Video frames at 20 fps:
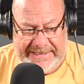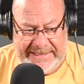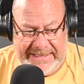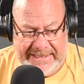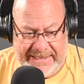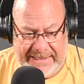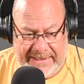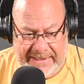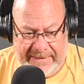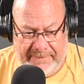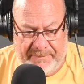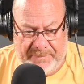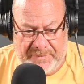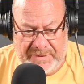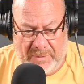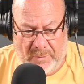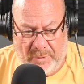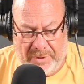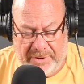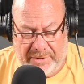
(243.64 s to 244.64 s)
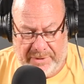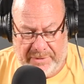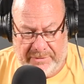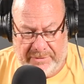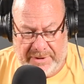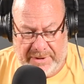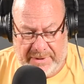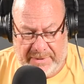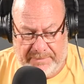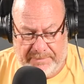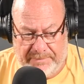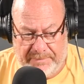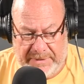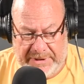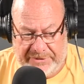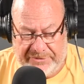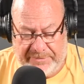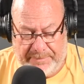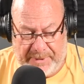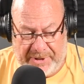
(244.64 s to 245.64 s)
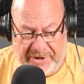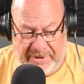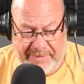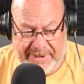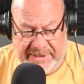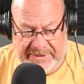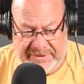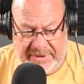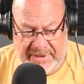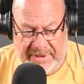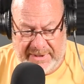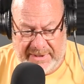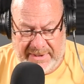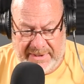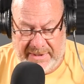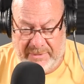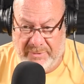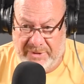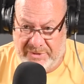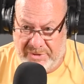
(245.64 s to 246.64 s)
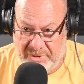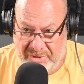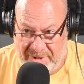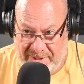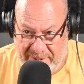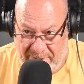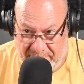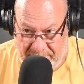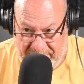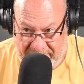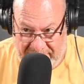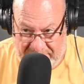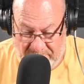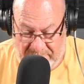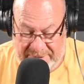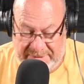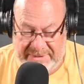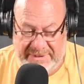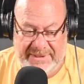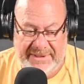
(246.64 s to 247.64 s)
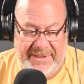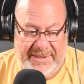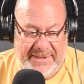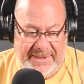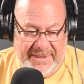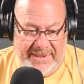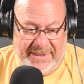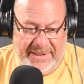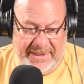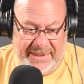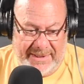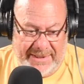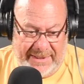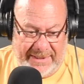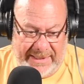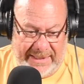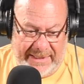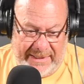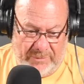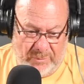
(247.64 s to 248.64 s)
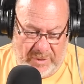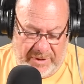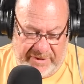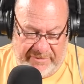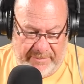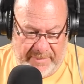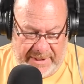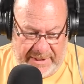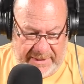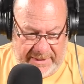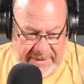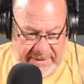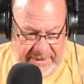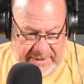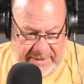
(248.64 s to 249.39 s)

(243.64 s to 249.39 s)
Um, we're uh, experimenting uh, with your help, Edwin, Uh, and one of my uh,